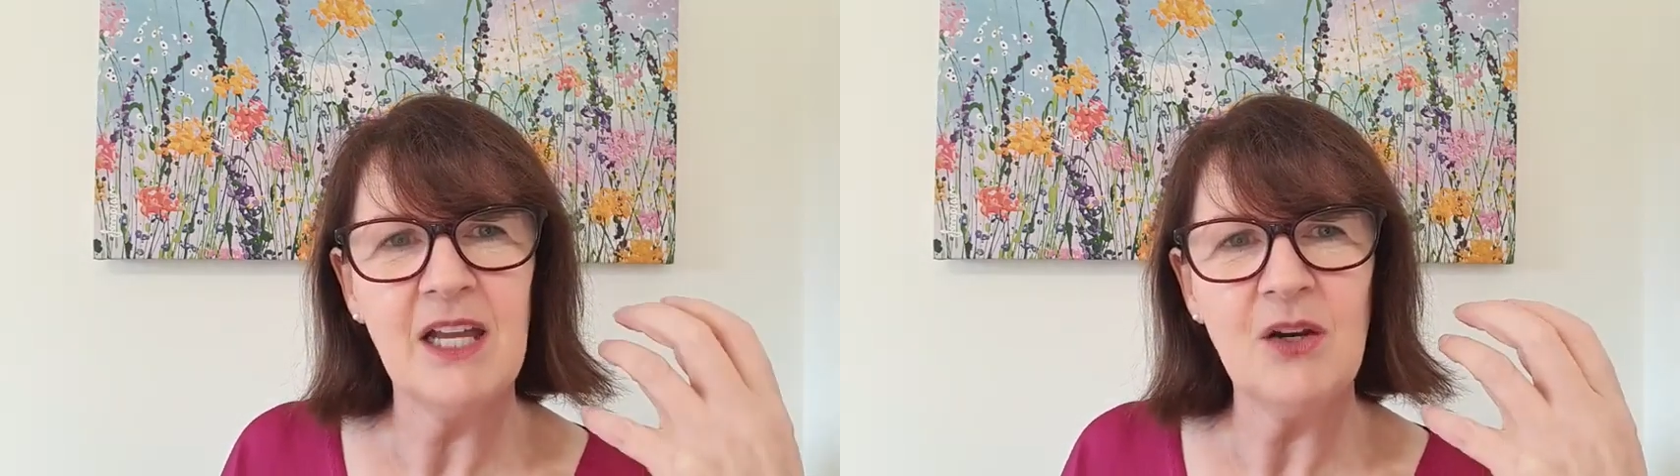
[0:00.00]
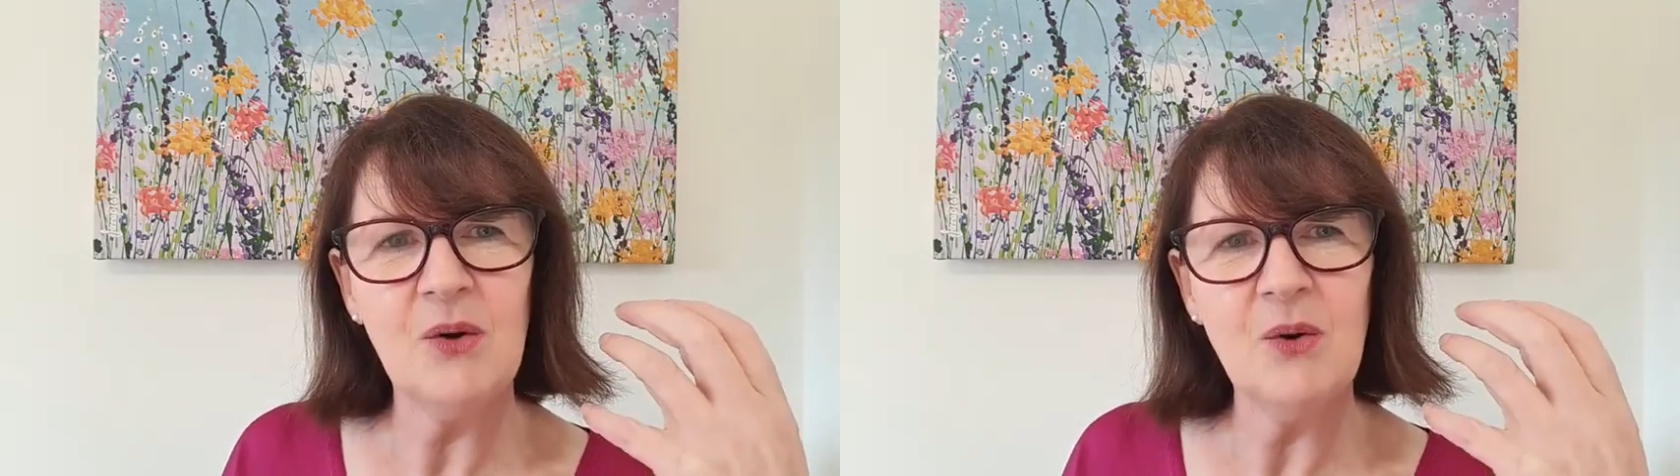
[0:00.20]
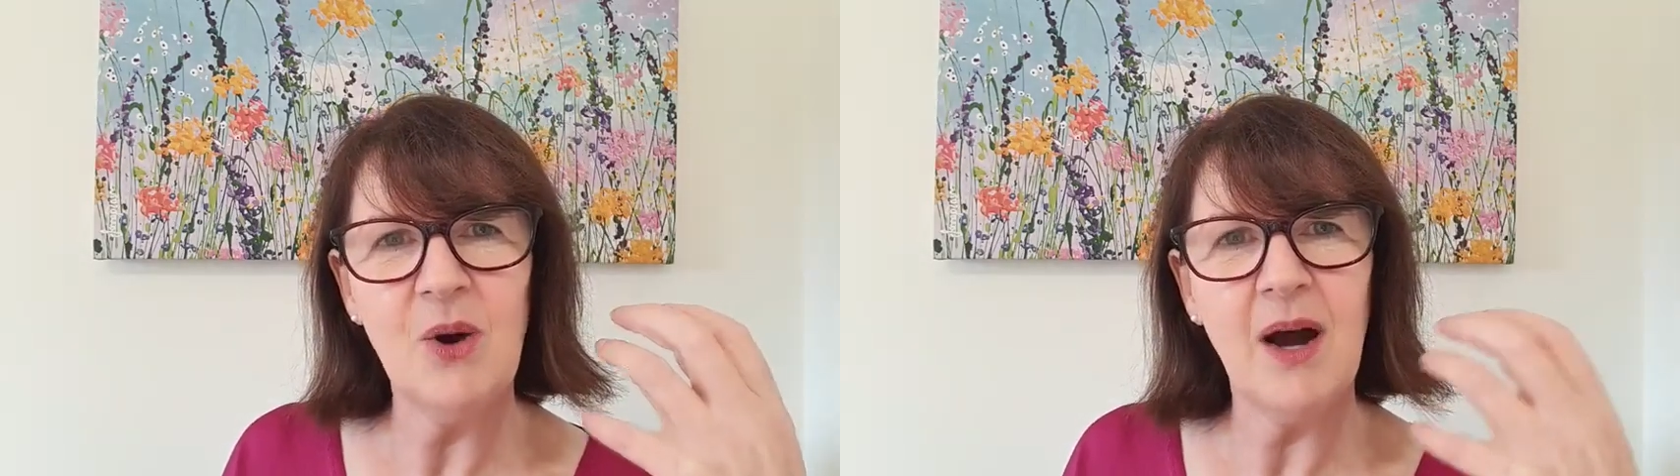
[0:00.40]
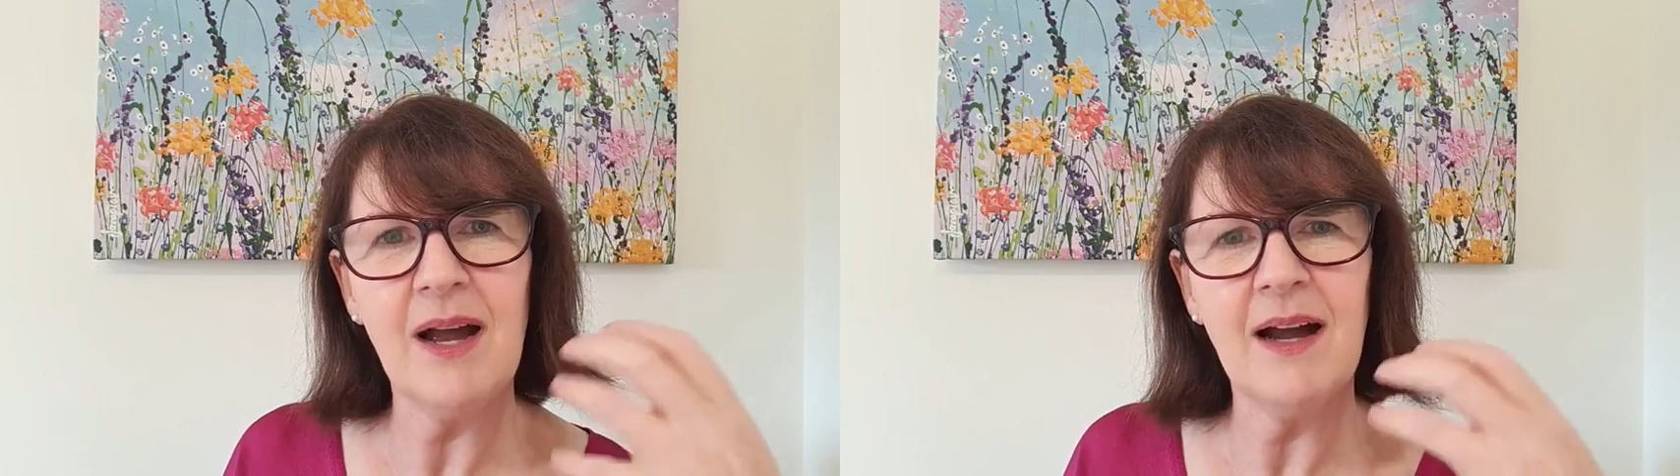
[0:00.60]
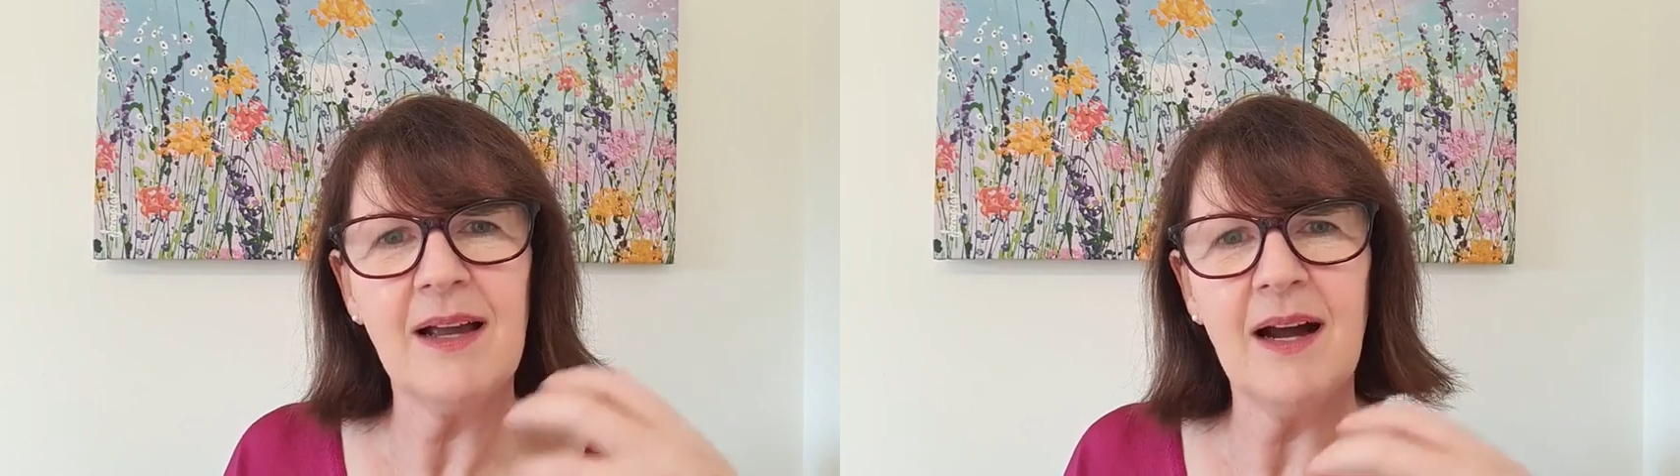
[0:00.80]
no,
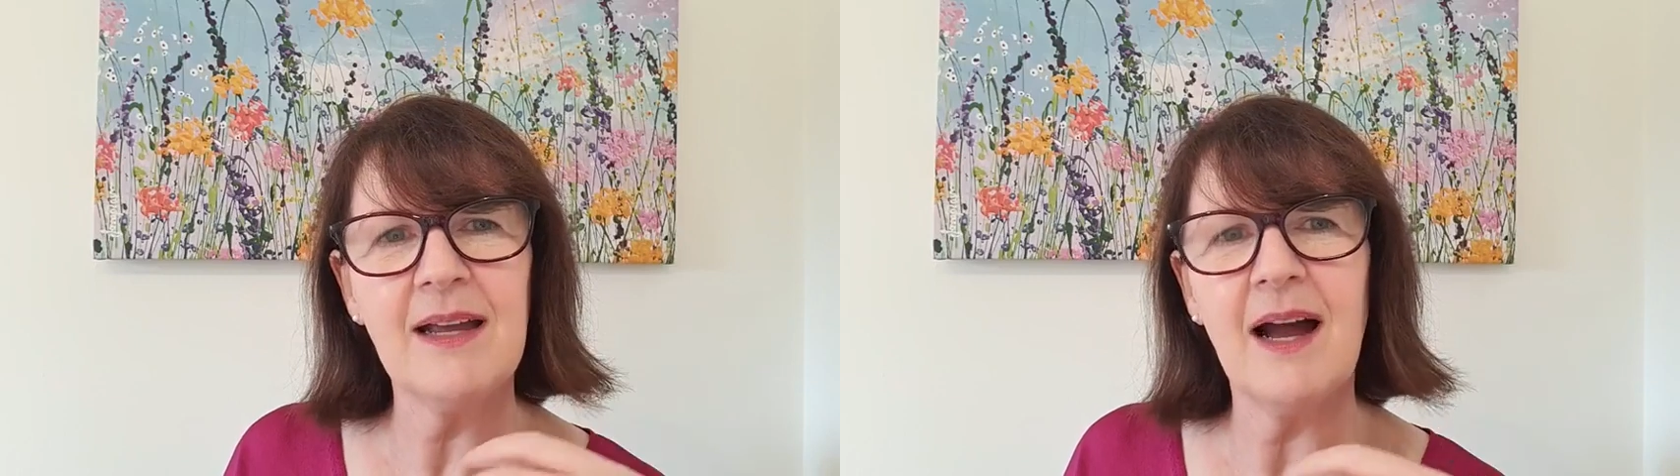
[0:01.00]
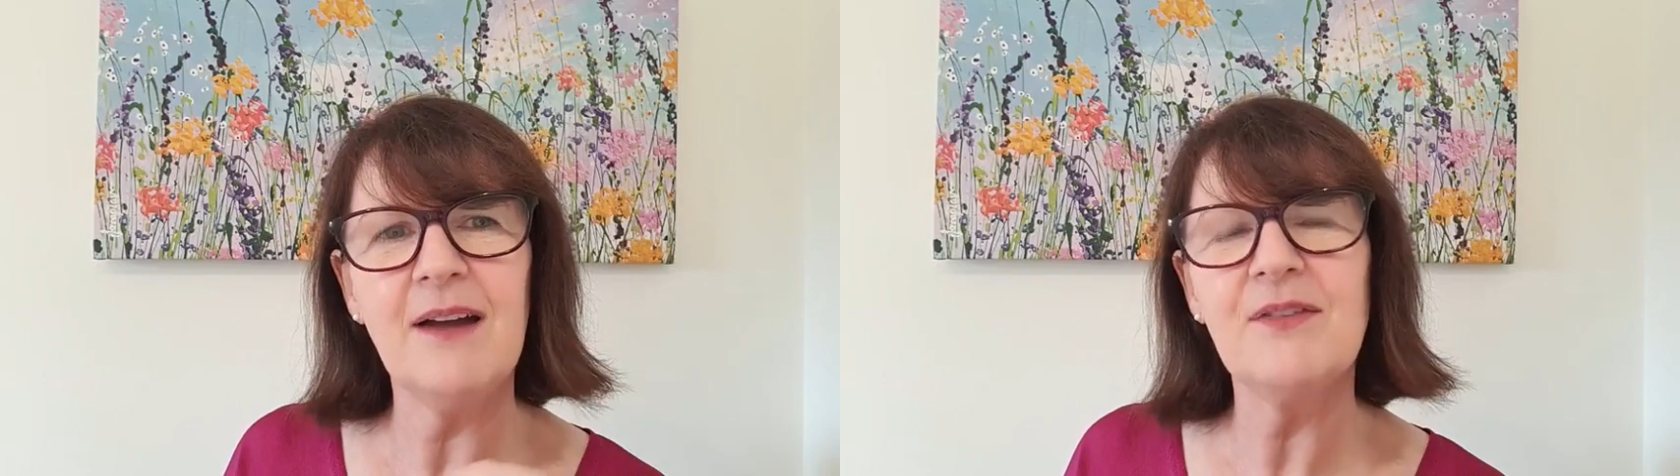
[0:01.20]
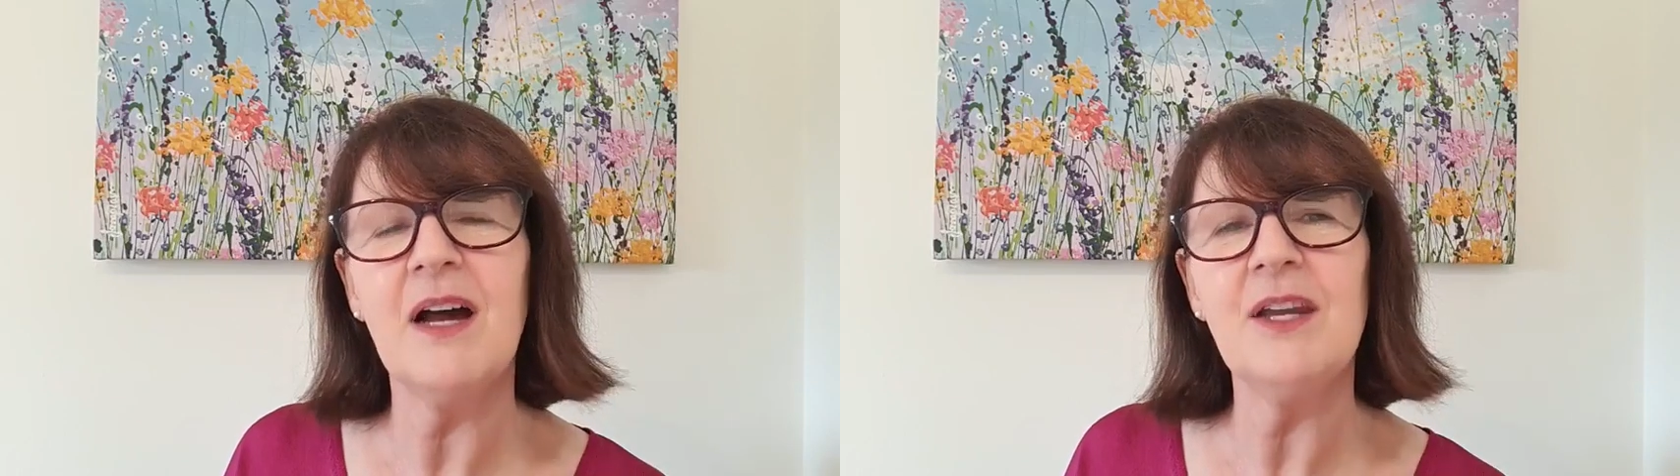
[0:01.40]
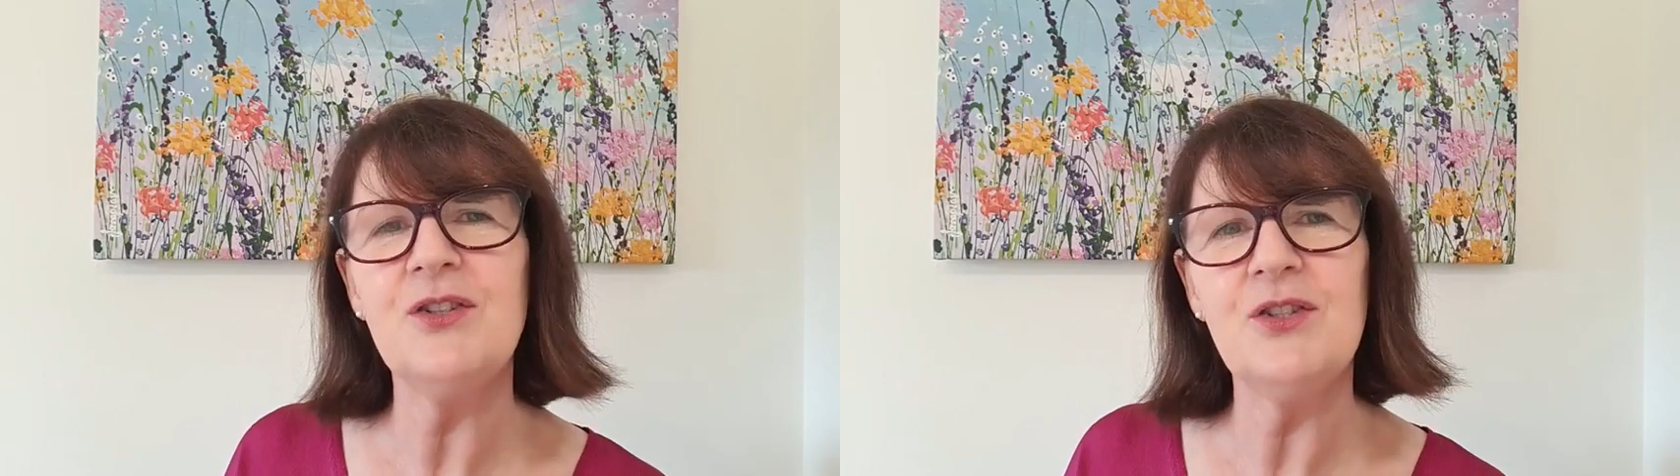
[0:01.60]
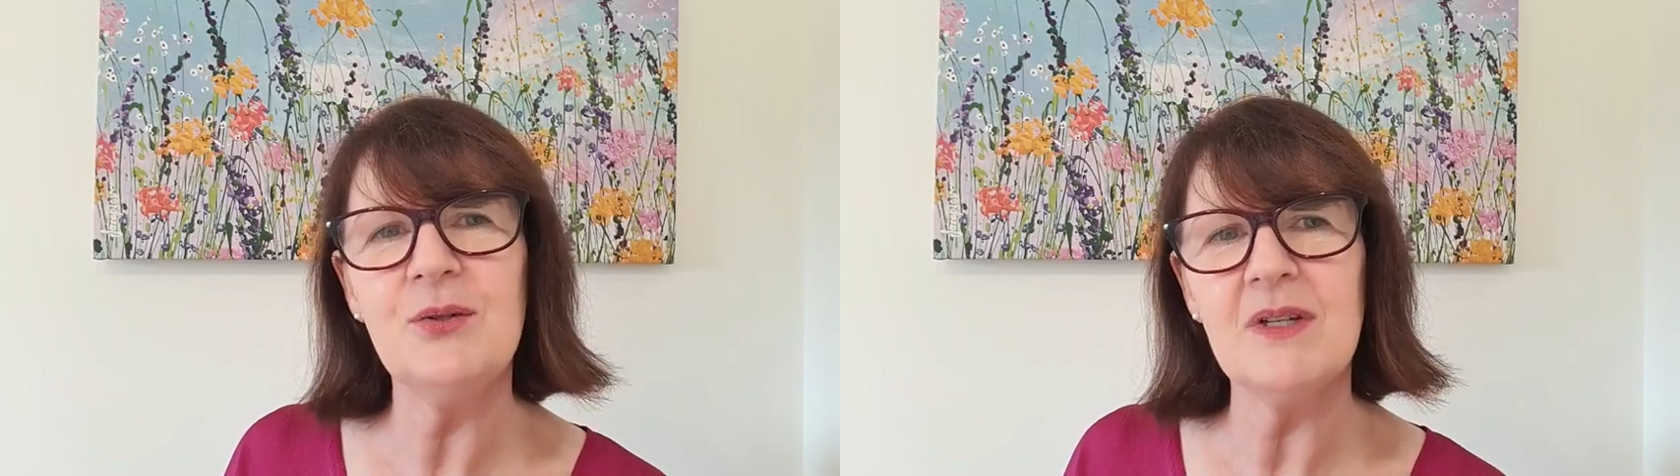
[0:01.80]
I've got
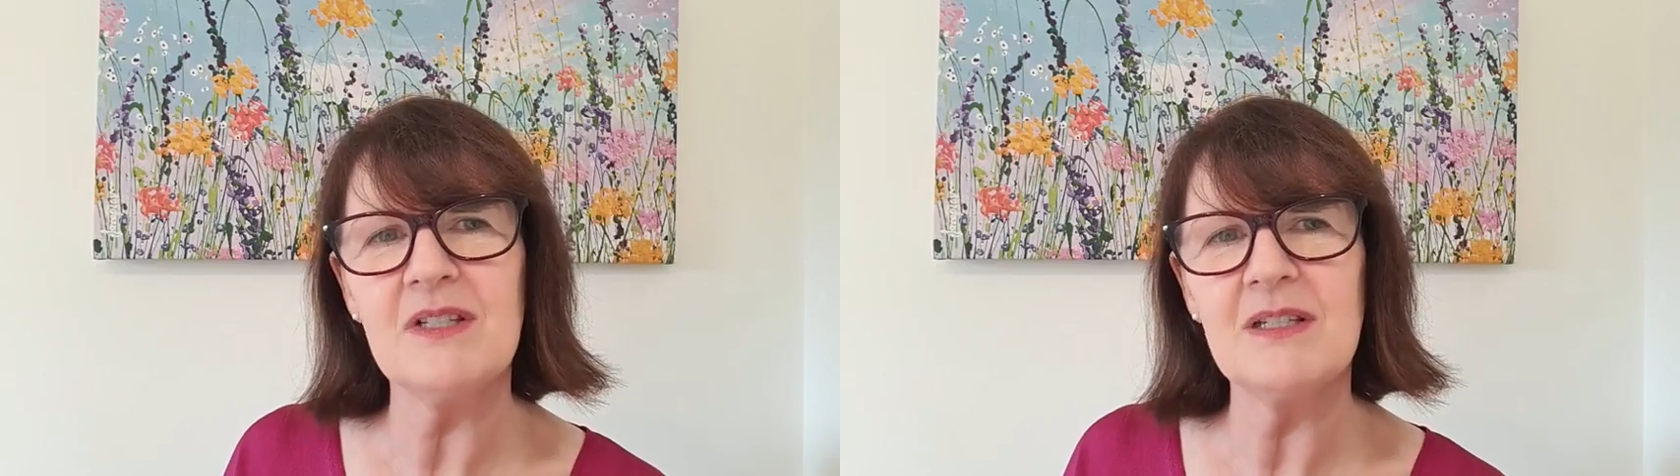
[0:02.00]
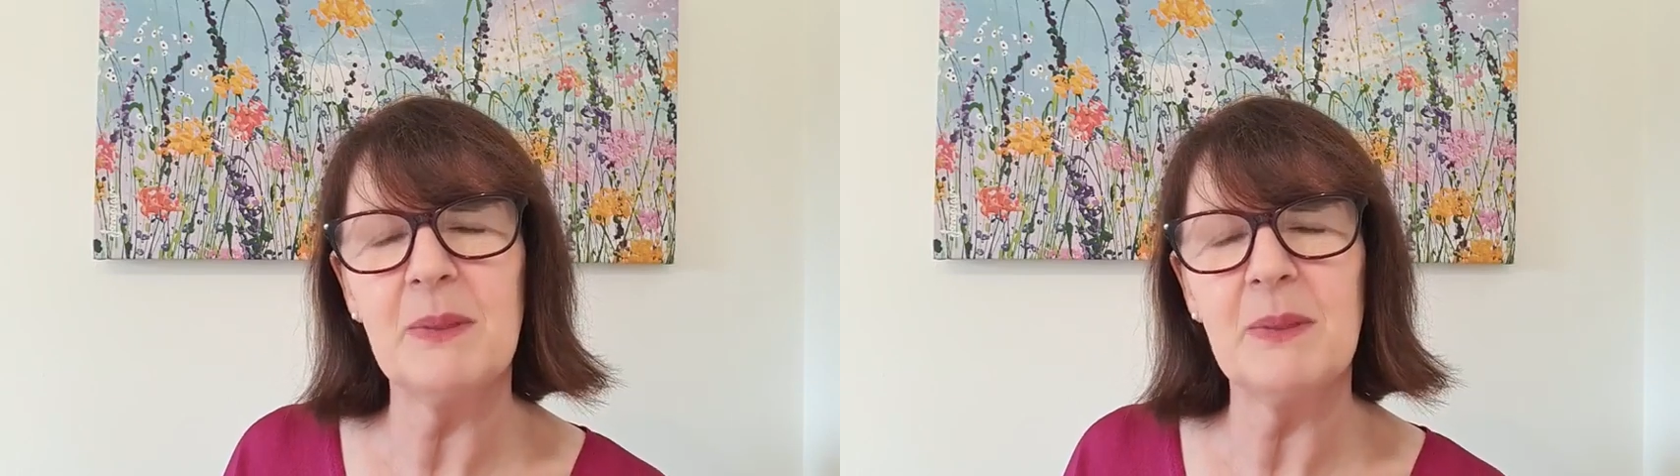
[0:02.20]
to do this